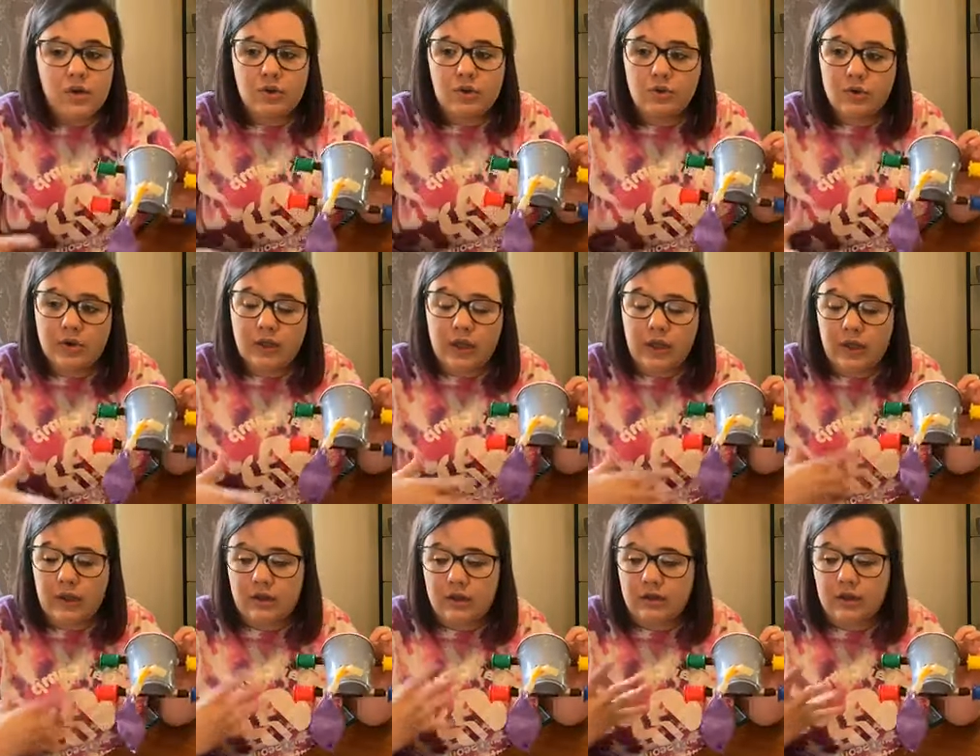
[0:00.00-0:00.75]
who
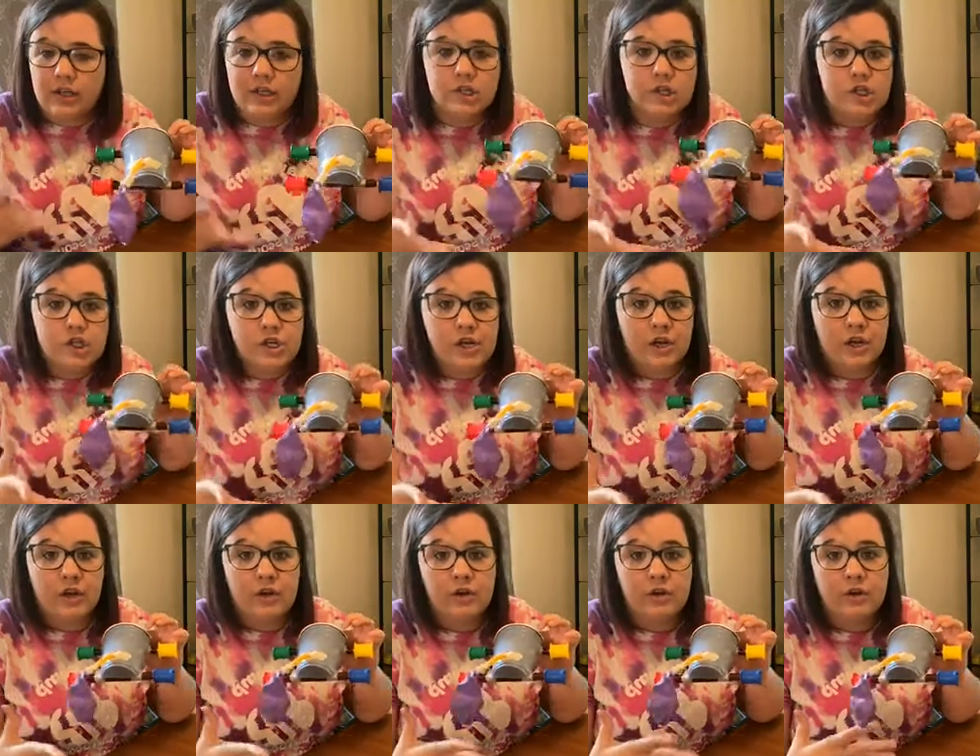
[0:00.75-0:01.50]
can
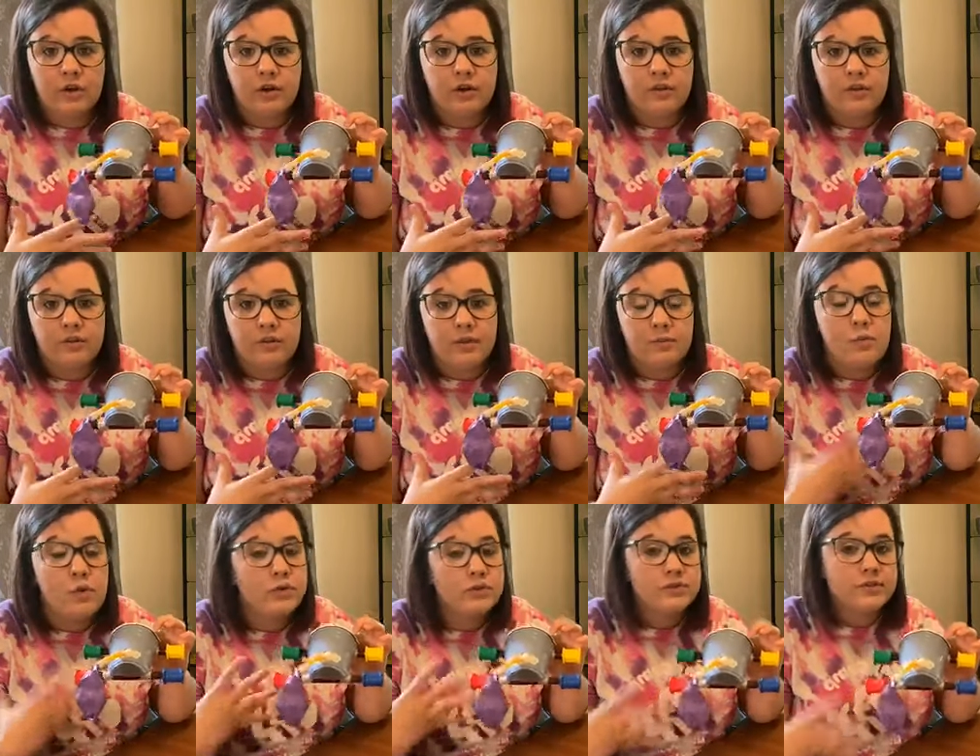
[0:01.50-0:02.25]
engineer the
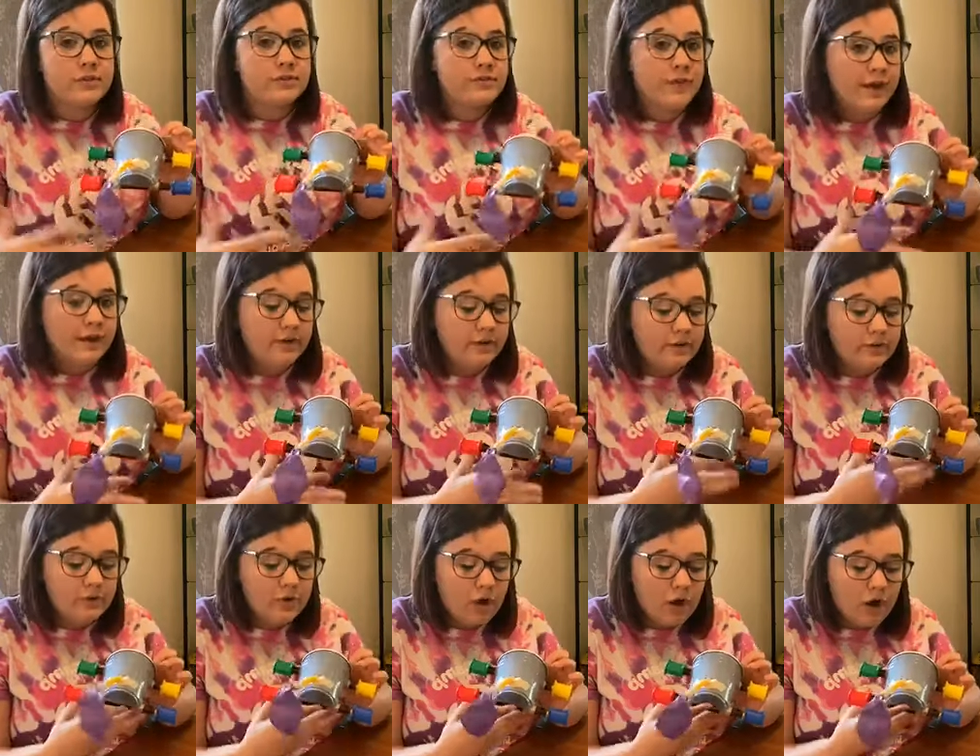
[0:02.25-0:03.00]
most
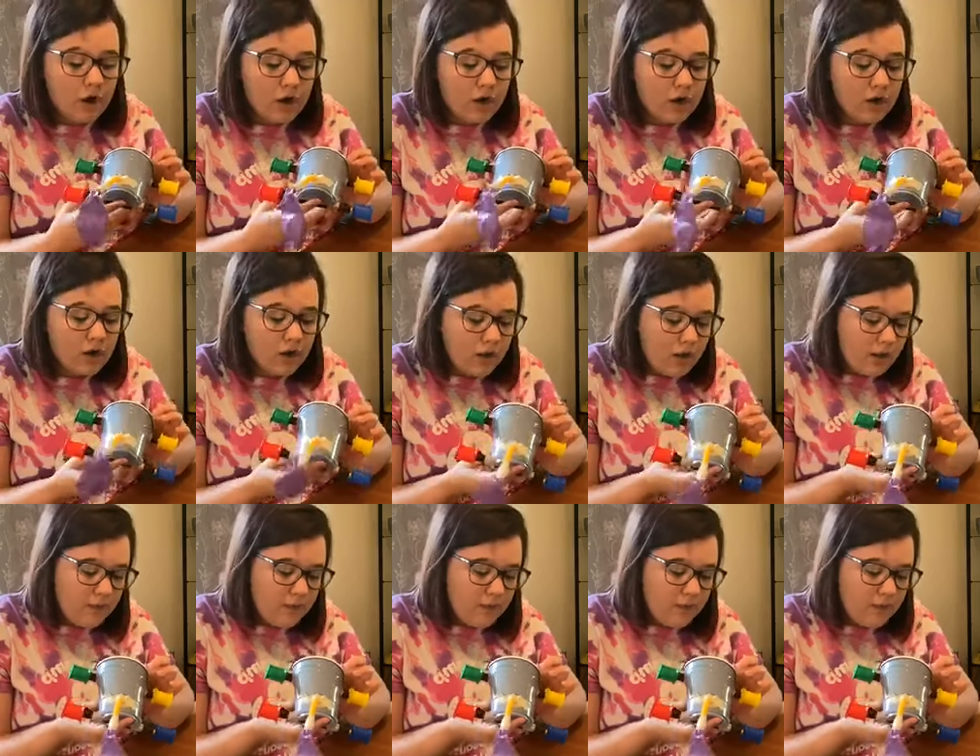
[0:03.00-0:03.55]
effective car.